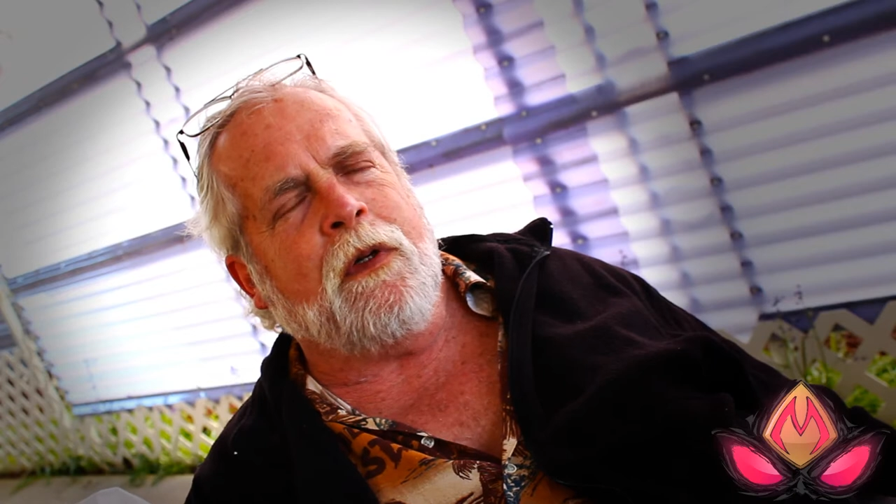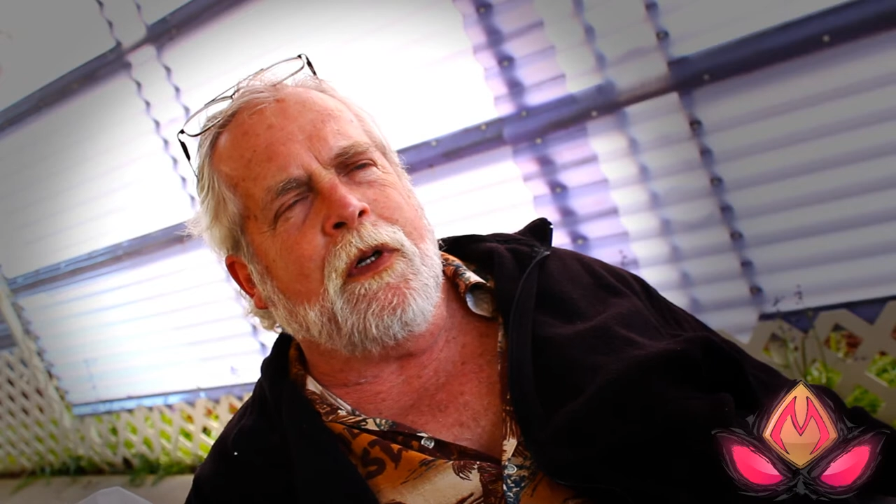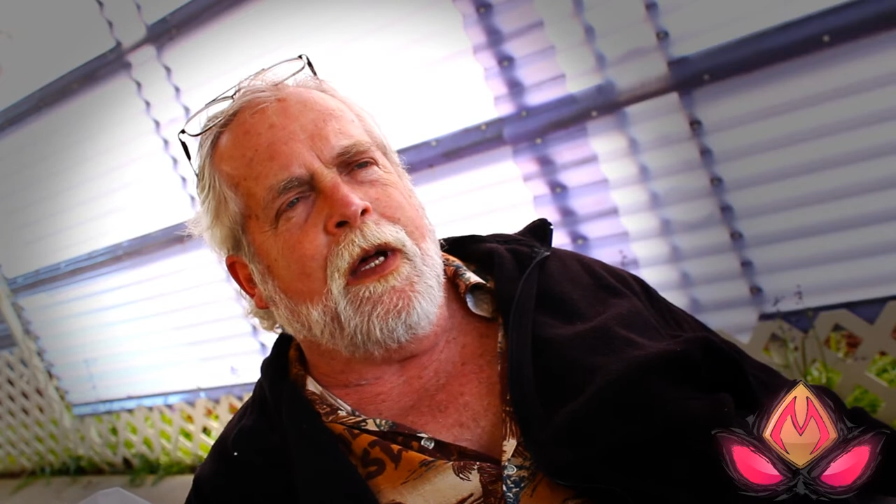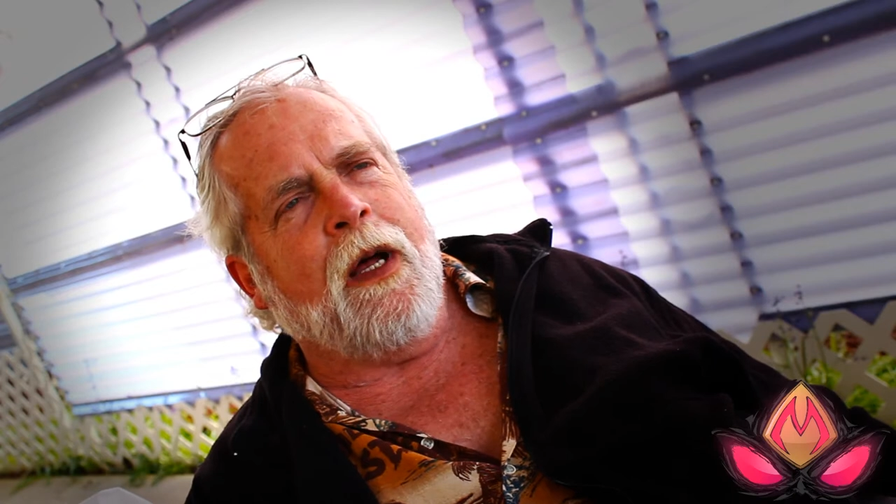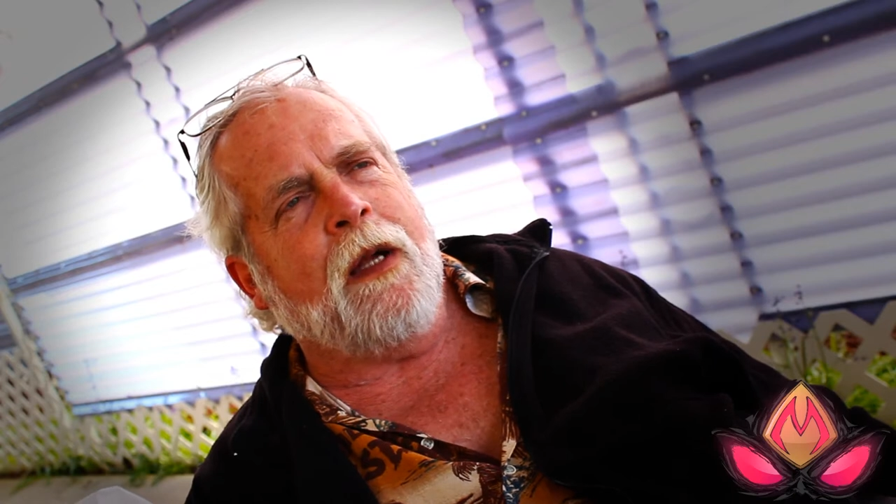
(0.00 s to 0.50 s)

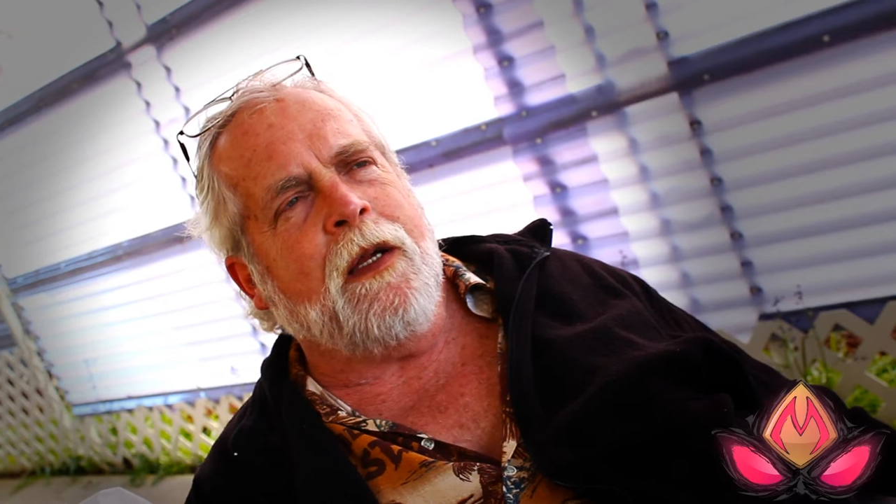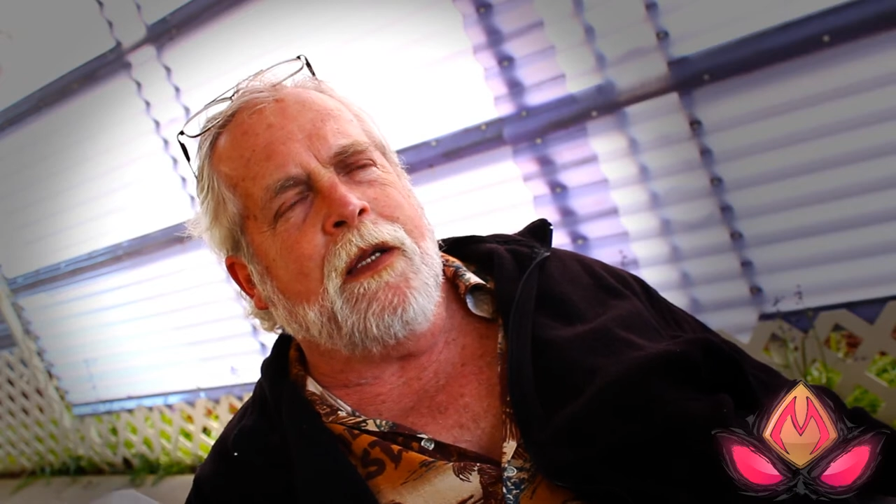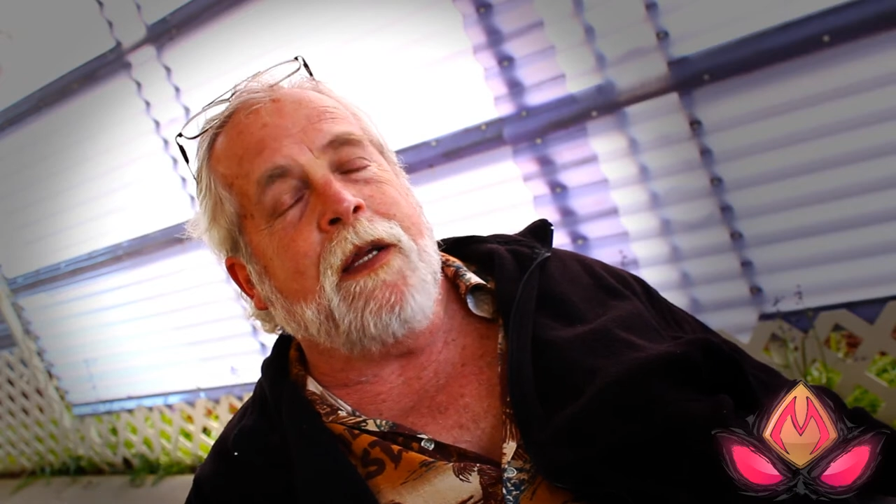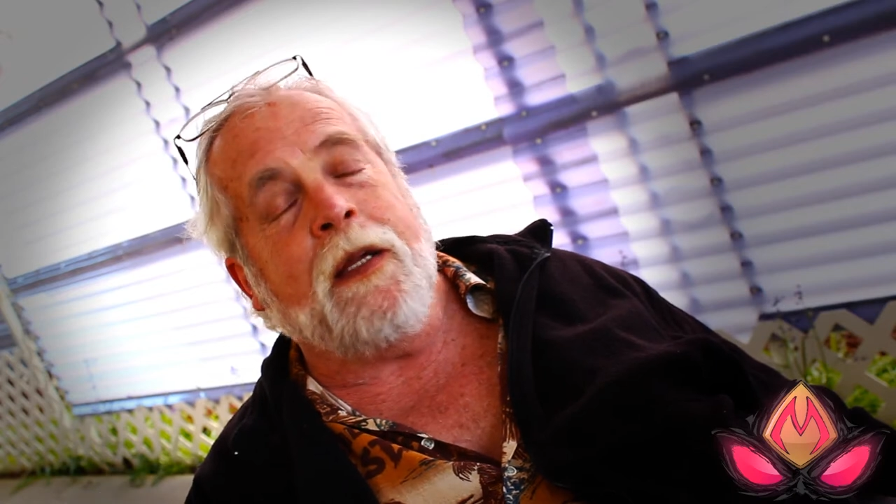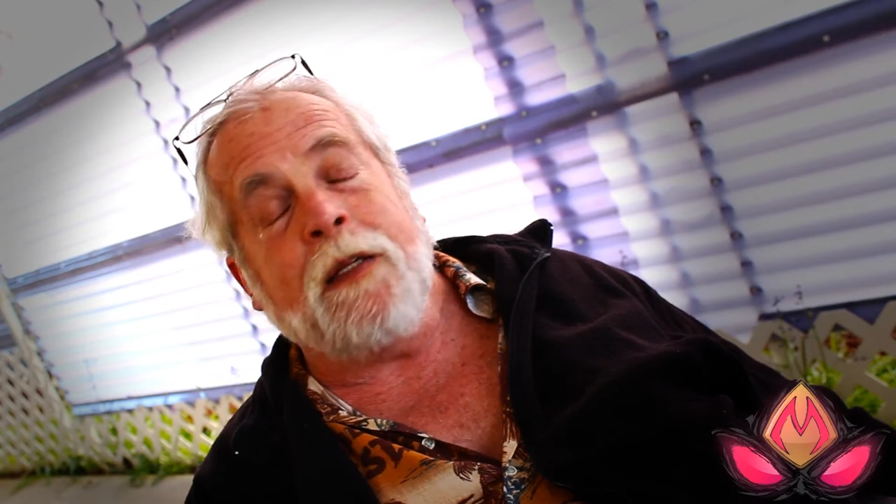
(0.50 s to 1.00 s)
look at.
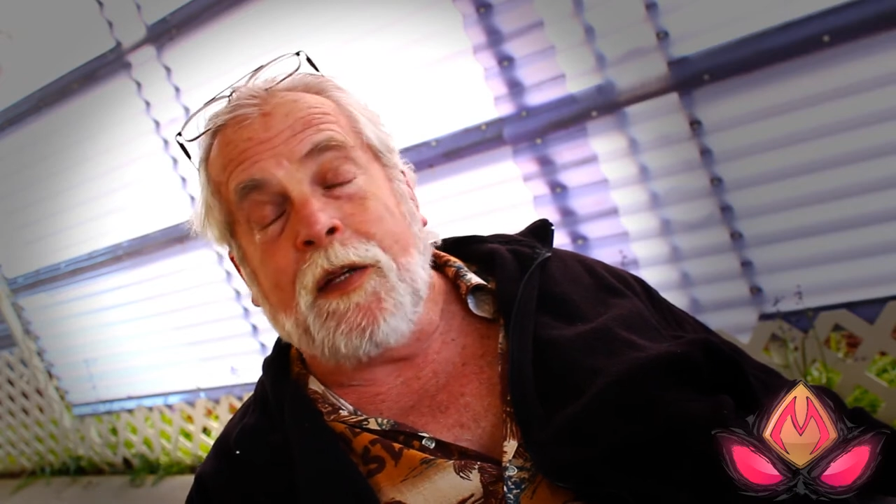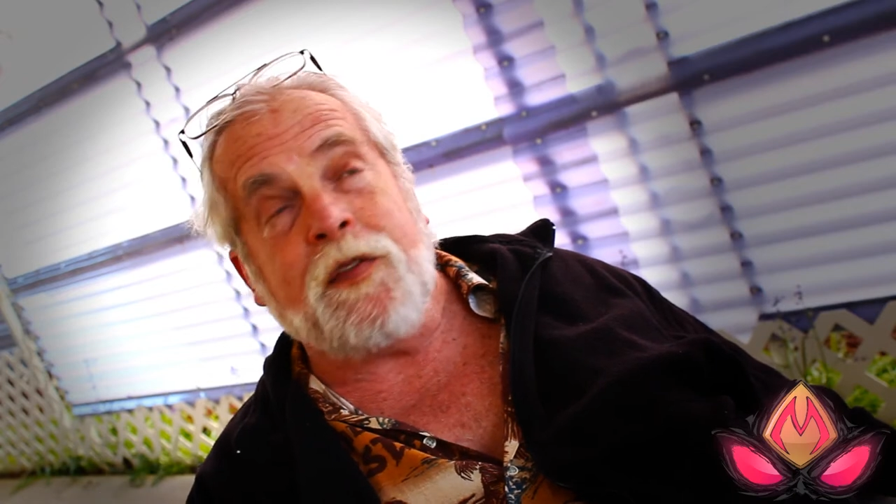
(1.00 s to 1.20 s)
And and that